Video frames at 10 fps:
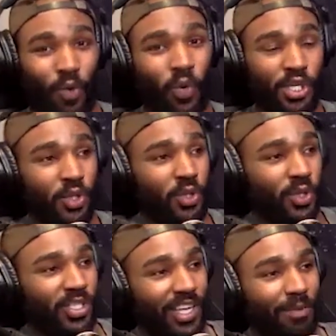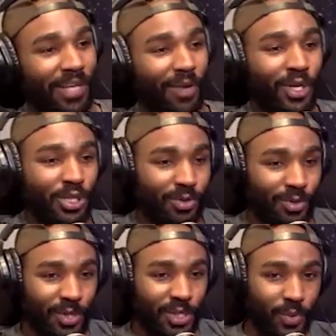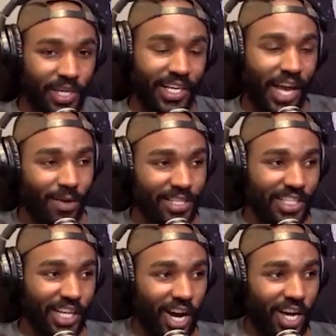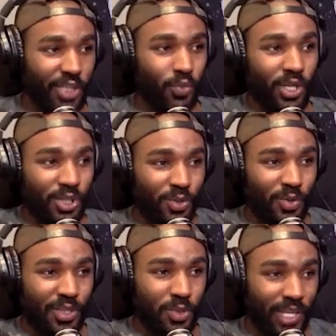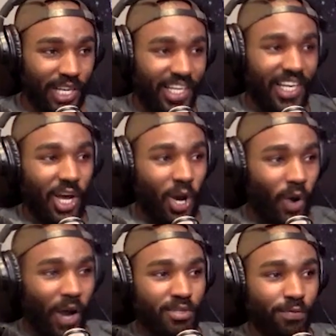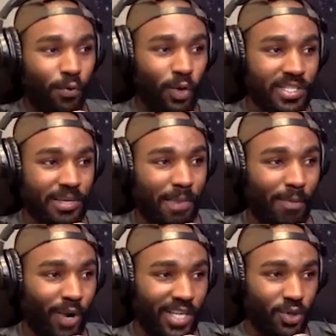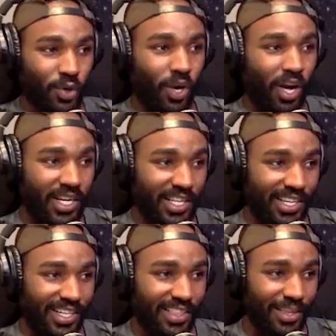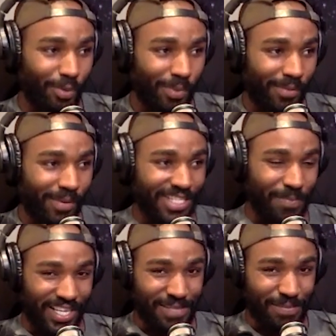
What do you do? they will be like, what do you do this weekend? I was at the cottage. What do you do this weekend? Oh, I was forced to memorize Quran in an Ethiopian man's basement.